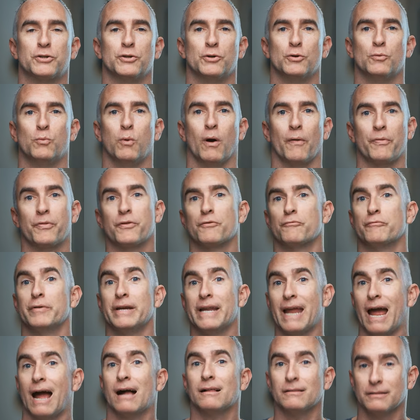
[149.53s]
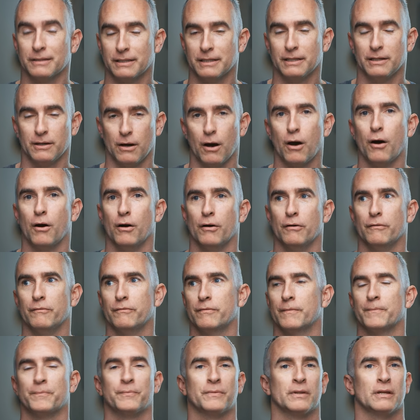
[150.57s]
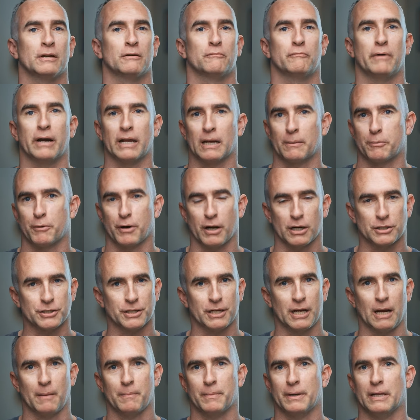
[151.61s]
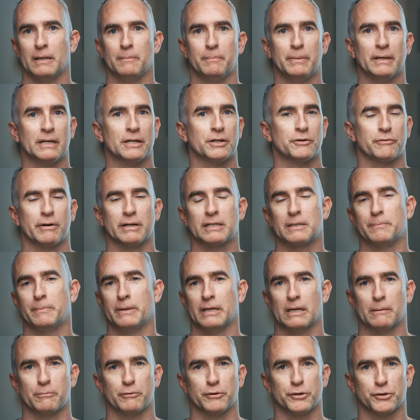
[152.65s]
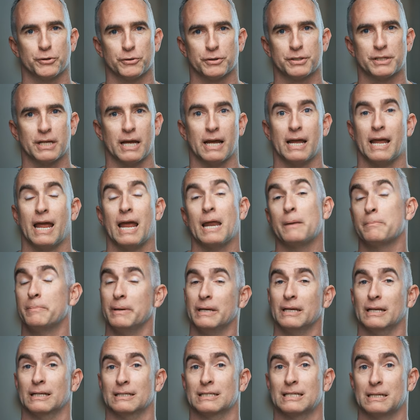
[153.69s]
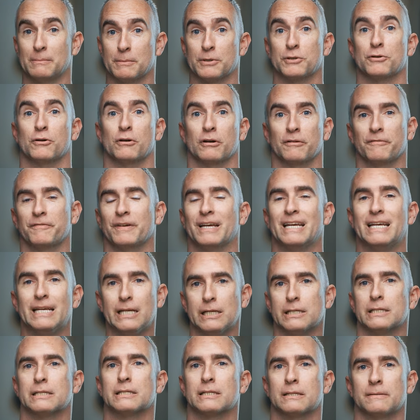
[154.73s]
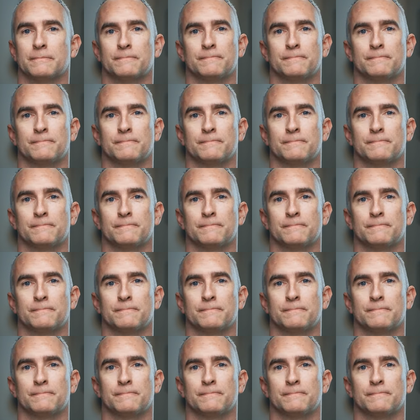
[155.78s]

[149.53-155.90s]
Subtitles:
to what the reality of running a production company, being a director, being a producer, and being a cinematographer is.